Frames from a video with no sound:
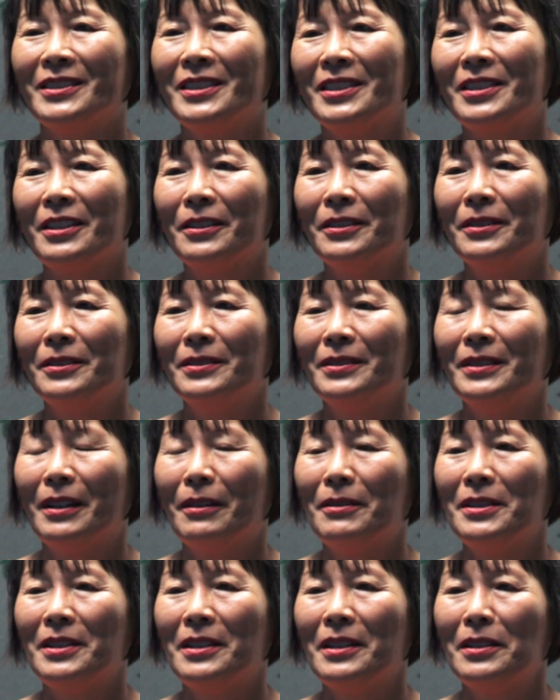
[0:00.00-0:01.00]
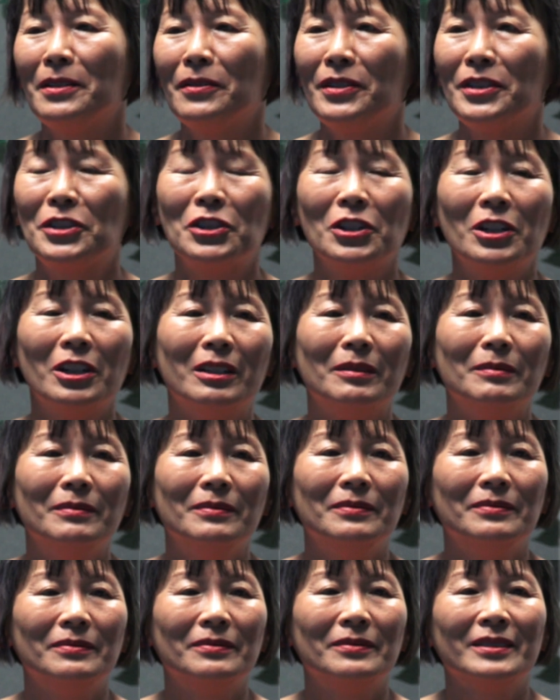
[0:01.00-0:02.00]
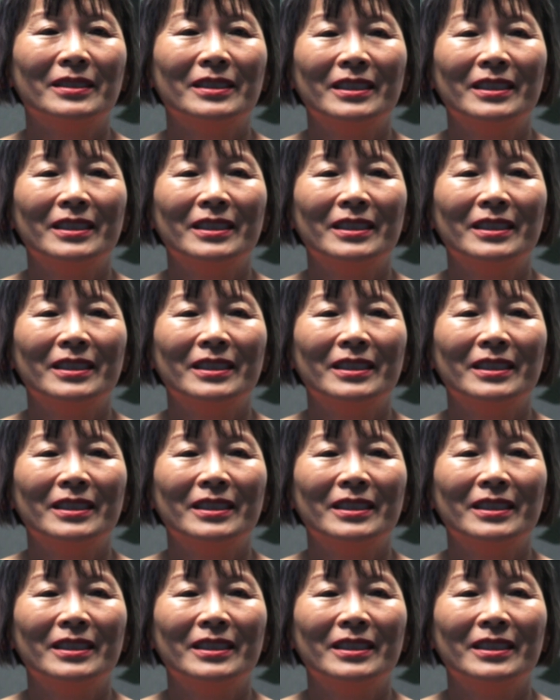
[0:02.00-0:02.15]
So that was the end of his job.